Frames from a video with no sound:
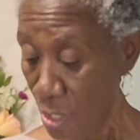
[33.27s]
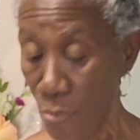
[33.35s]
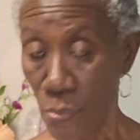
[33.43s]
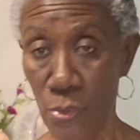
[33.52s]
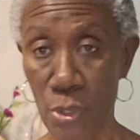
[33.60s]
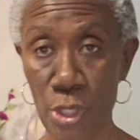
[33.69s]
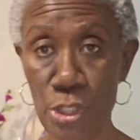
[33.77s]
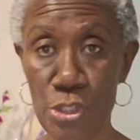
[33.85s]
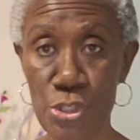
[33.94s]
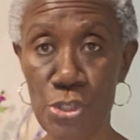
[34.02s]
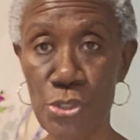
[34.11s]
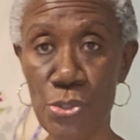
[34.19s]
we're going
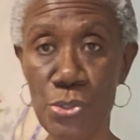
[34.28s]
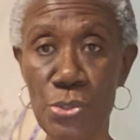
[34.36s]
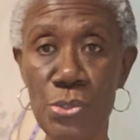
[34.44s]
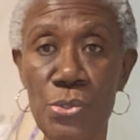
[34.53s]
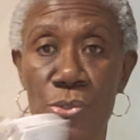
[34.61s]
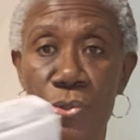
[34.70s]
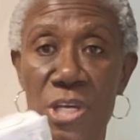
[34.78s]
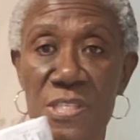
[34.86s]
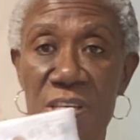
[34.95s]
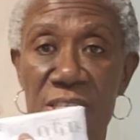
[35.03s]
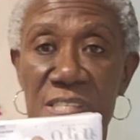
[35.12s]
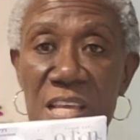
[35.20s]
to,
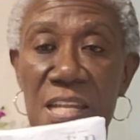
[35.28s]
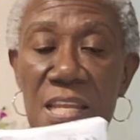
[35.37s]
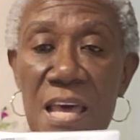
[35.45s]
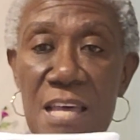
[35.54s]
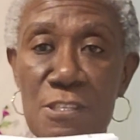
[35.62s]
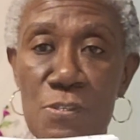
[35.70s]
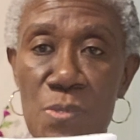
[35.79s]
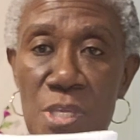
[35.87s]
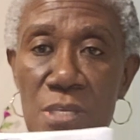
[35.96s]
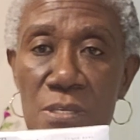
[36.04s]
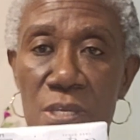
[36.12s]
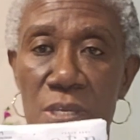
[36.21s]
as I said last
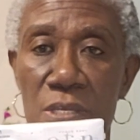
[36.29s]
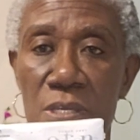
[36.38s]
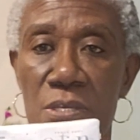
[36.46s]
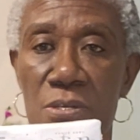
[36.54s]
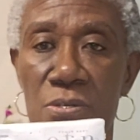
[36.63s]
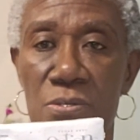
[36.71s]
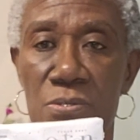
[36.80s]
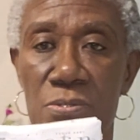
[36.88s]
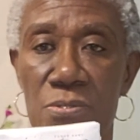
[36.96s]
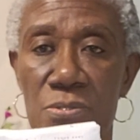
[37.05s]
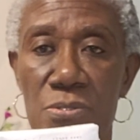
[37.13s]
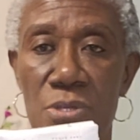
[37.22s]
week,
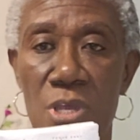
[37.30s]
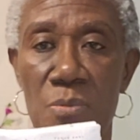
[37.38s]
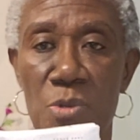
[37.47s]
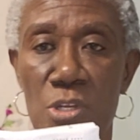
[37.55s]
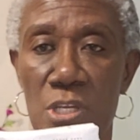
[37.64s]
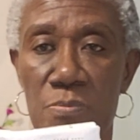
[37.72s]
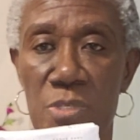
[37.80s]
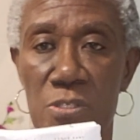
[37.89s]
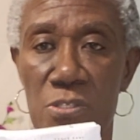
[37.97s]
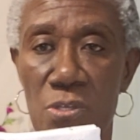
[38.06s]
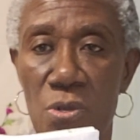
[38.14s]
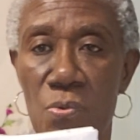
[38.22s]
I'm going to be
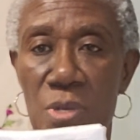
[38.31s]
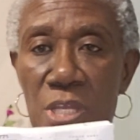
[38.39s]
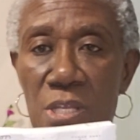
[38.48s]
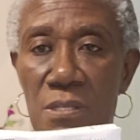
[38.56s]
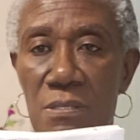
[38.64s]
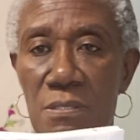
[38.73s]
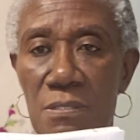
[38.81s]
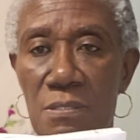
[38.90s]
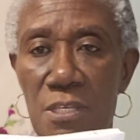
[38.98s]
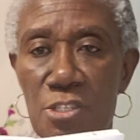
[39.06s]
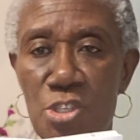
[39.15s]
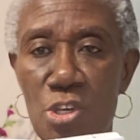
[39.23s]
sewing
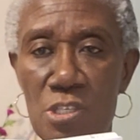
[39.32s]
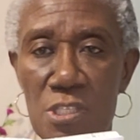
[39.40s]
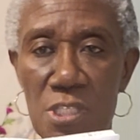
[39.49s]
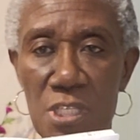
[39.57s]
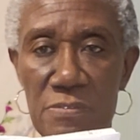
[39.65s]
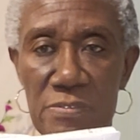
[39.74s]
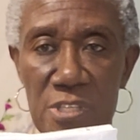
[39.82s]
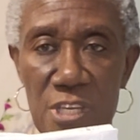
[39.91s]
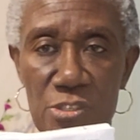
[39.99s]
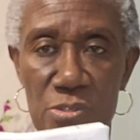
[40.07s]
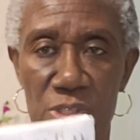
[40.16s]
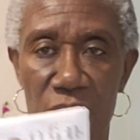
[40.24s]
the short sleeves, I
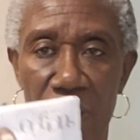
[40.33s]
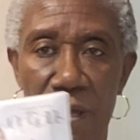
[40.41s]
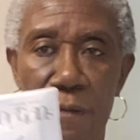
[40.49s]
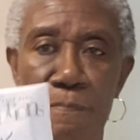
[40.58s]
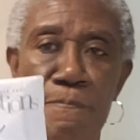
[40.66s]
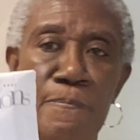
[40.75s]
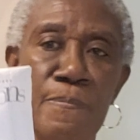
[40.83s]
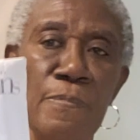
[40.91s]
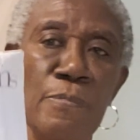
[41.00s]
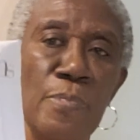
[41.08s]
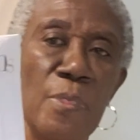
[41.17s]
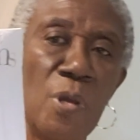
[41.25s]
should say.
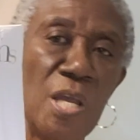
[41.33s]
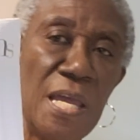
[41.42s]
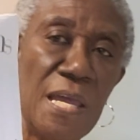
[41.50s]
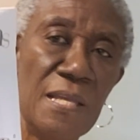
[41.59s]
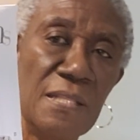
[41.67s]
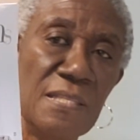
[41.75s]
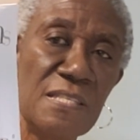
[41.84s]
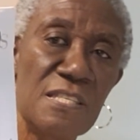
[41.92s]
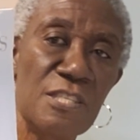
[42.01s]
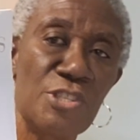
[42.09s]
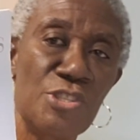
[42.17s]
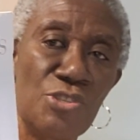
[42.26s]
Okay, this
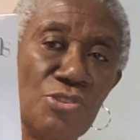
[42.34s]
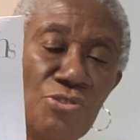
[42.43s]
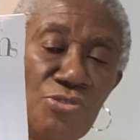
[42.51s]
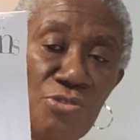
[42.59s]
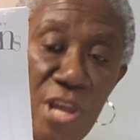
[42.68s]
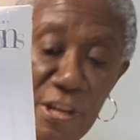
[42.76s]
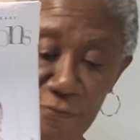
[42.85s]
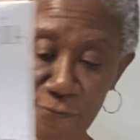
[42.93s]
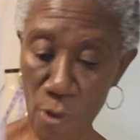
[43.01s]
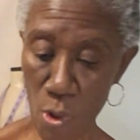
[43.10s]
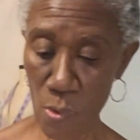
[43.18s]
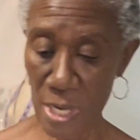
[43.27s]
is
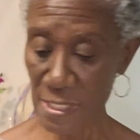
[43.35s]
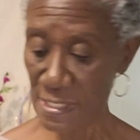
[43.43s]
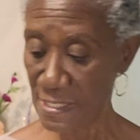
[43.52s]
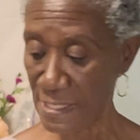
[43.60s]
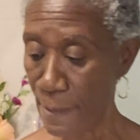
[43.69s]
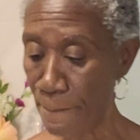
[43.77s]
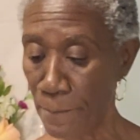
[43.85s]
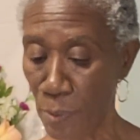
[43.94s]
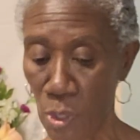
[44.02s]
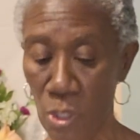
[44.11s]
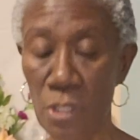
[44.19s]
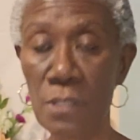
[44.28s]
straightforward,
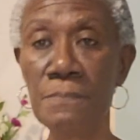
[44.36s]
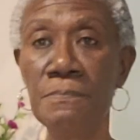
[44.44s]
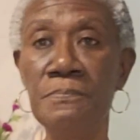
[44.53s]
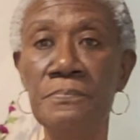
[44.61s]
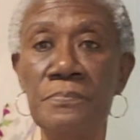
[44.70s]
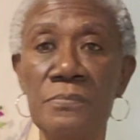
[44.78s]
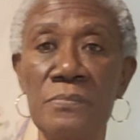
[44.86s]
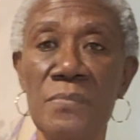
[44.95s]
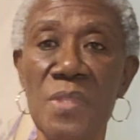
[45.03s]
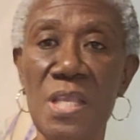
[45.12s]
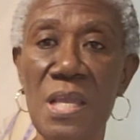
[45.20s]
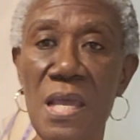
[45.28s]
simple,
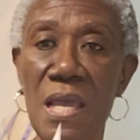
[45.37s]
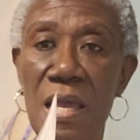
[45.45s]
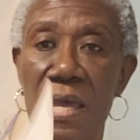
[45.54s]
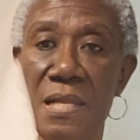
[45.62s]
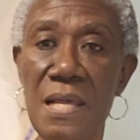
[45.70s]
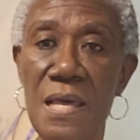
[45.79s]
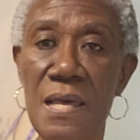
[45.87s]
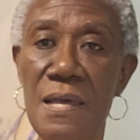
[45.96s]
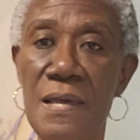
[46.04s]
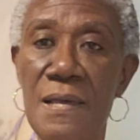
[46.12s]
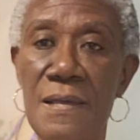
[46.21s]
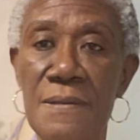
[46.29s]
and
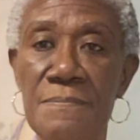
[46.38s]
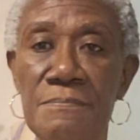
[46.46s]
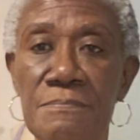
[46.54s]
I'm